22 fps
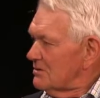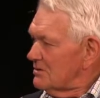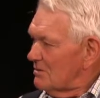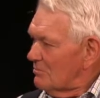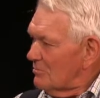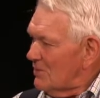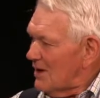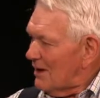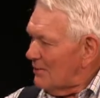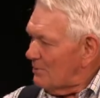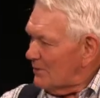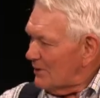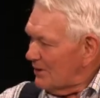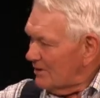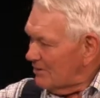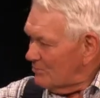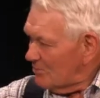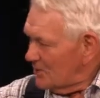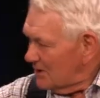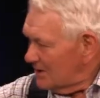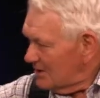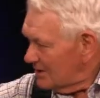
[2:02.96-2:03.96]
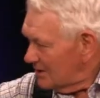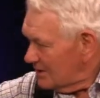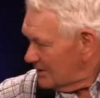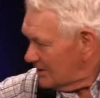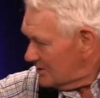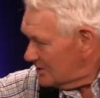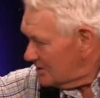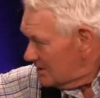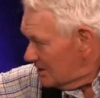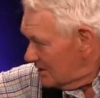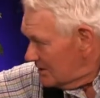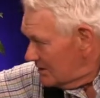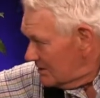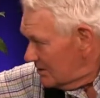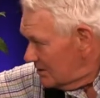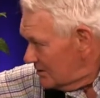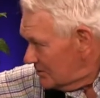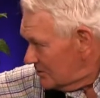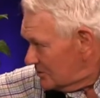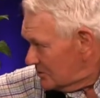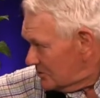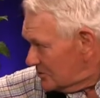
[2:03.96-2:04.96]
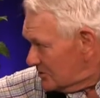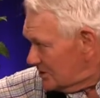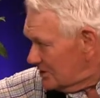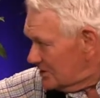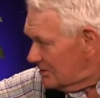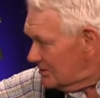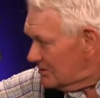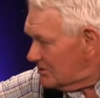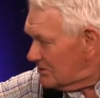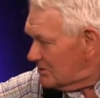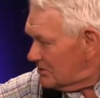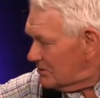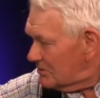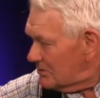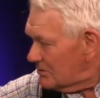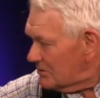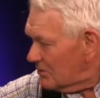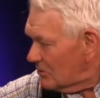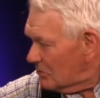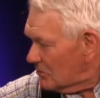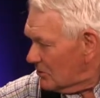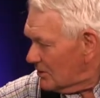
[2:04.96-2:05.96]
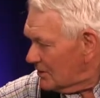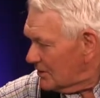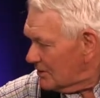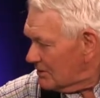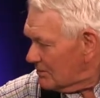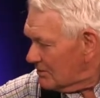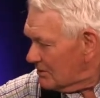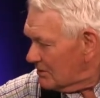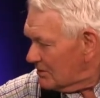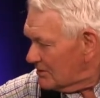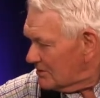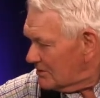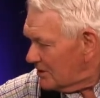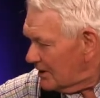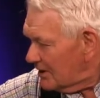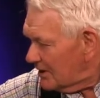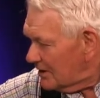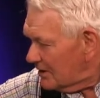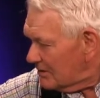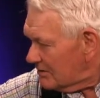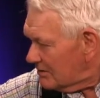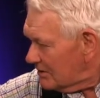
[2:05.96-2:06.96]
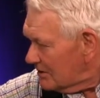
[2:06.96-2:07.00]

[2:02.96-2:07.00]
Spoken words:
a mop head, meaning it's, you see, is totally contained.